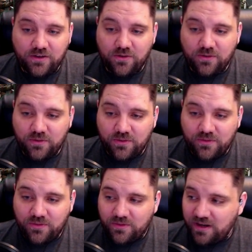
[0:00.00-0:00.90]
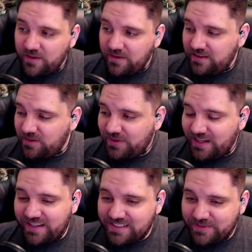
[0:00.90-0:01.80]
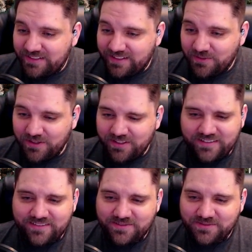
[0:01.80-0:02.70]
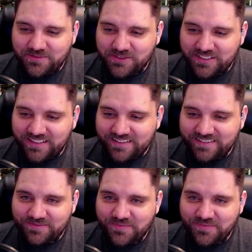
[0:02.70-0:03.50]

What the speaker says: So, on podcast, I mean, we're good. We're set.